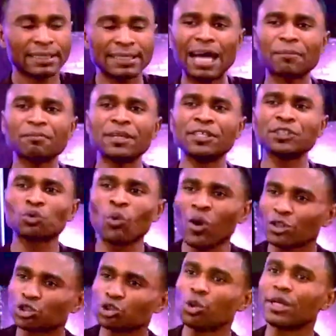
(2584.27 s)
That means
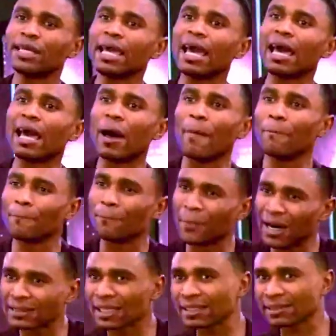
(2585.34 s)
what you hear
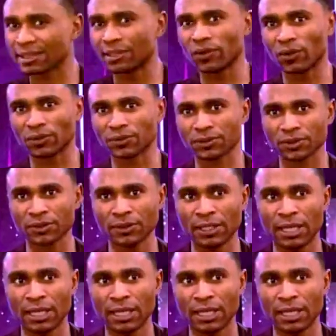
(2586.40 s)
matters a lot.